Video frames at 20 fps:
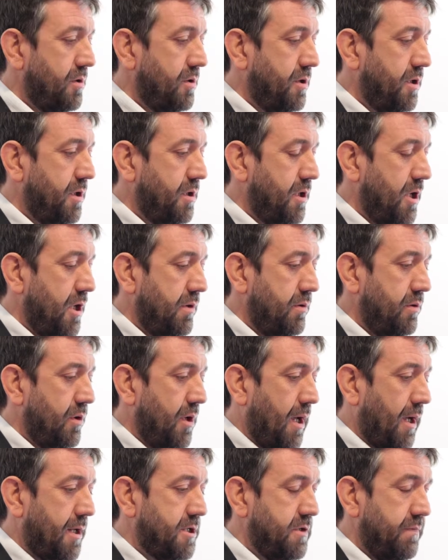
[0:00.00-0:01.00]
the key
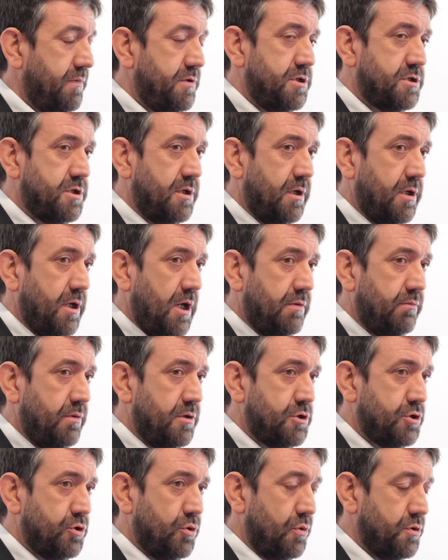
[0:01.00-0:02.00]
activities and key
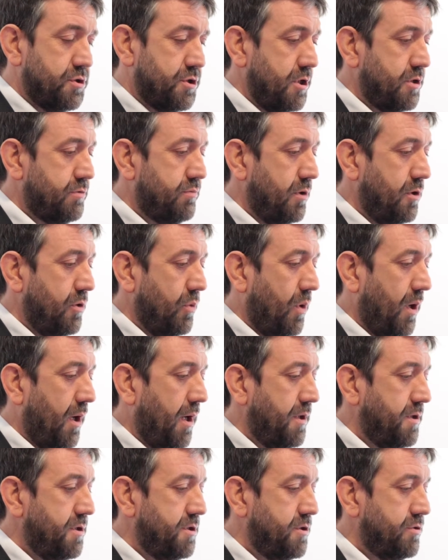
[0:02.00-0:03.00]
resources
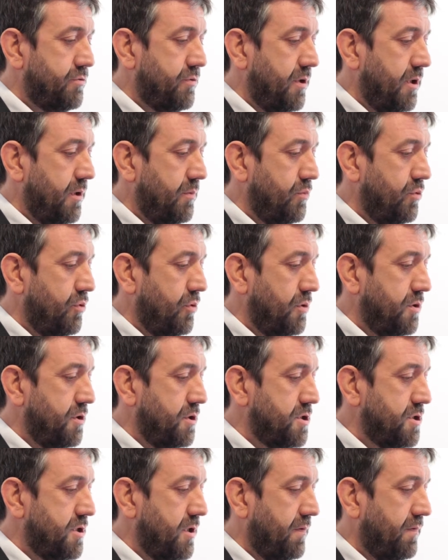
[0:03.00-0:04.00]
required. This is really
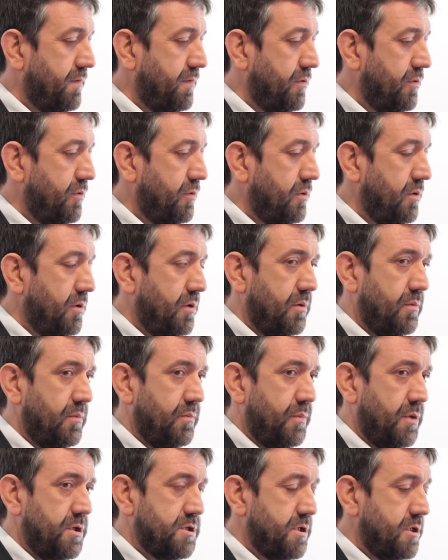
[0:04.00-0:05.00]
important stuff for
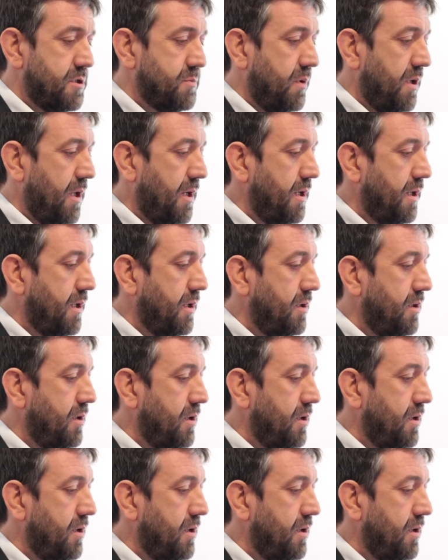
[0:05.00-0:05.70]
business planning.